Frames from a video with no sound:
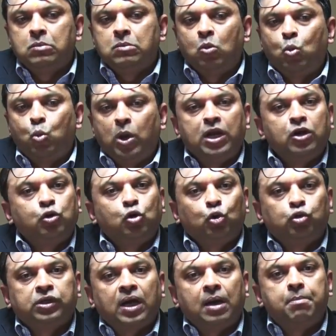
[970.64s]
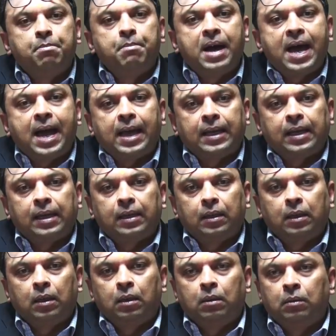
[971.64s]
will growth come back?
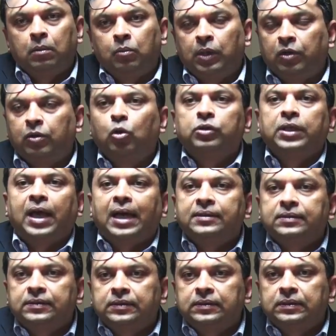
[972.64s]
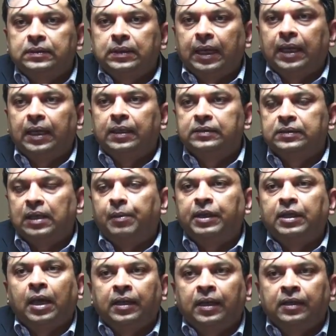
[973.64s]
But growth I
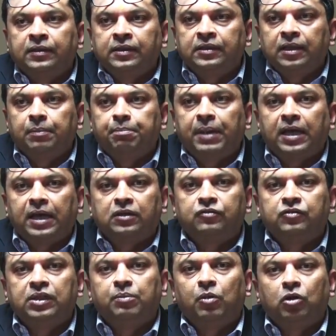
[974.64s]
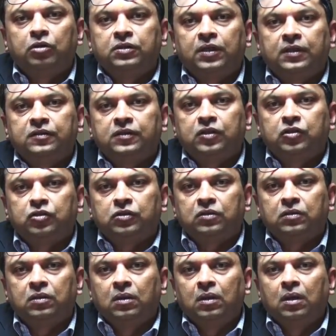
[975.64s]
think the impact of
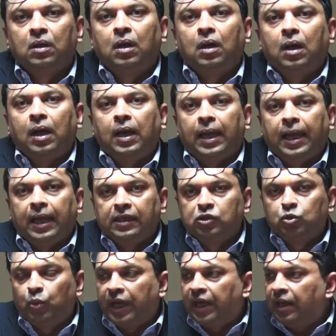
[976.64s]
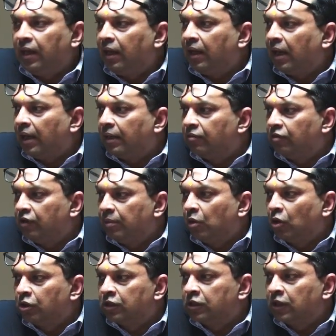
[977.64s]
demonetization is waning, and
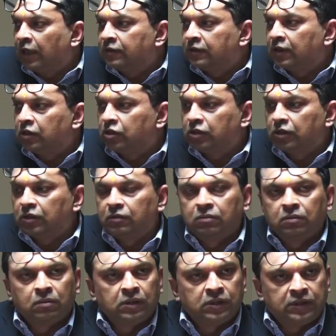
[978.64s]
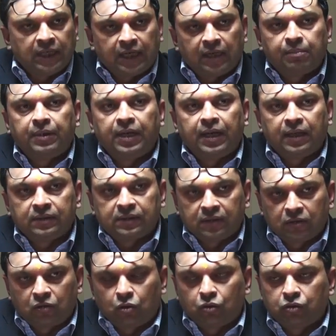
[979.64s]
remonetization is taking place,
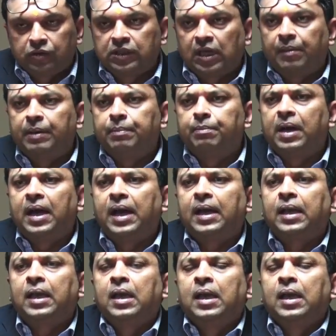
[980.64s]
and growth is coming back.